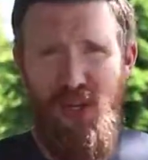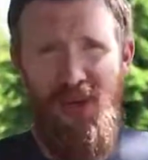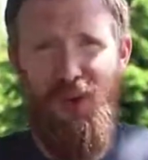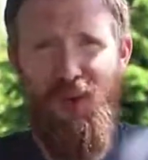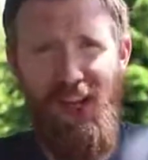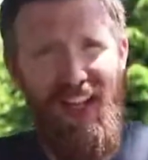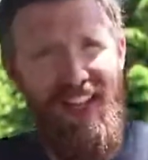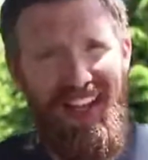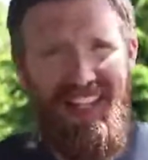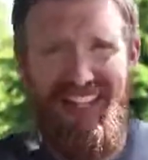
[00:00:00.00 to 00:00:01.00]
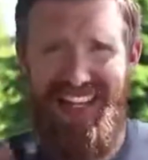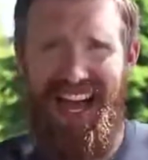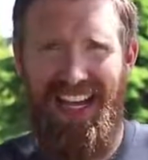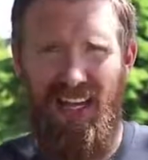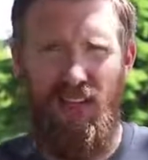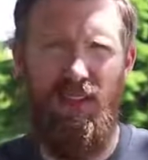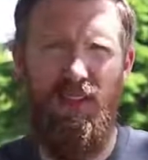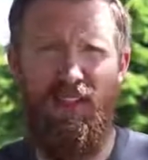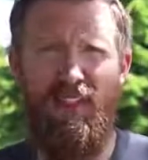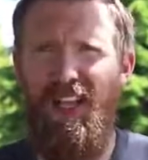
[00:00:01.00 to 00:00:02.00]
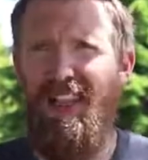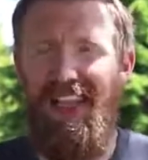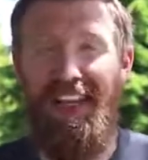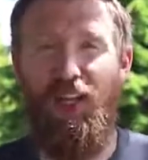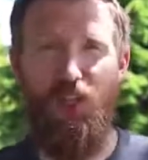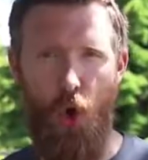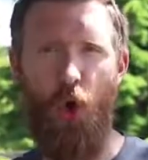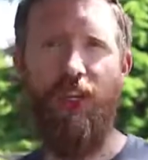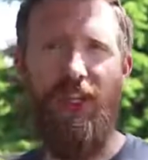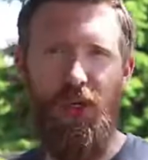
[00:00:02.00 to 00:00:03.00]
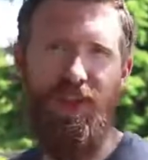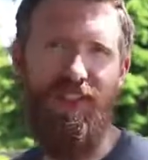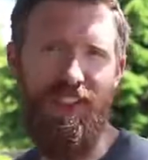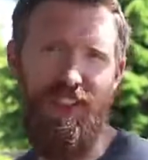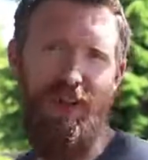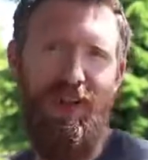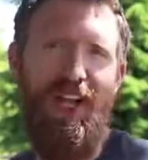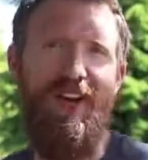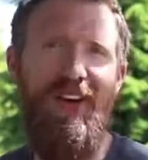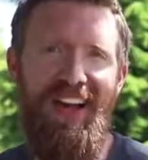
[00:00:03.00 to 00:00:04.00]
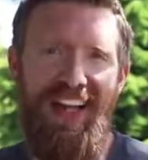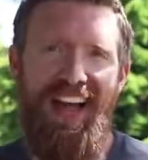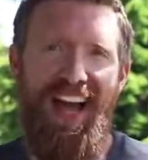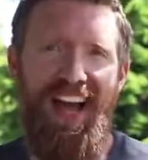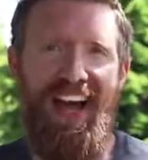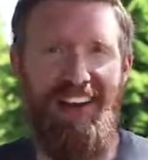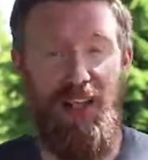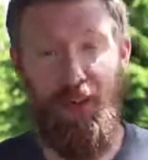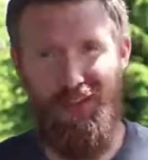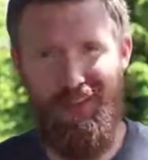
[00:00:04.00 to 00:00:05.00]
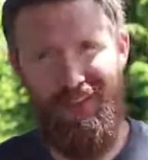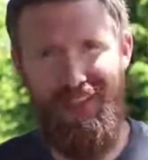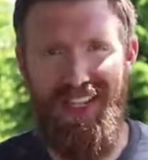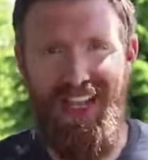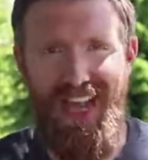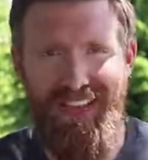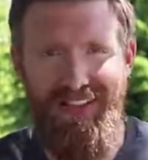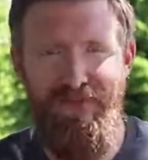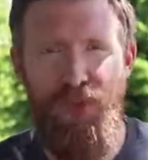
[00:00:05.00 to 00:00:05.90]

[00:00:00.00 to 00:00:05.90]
Woohoo! They could deny it. Ugh. They could ignore you if it's too low. Uh, in other words, it's denying.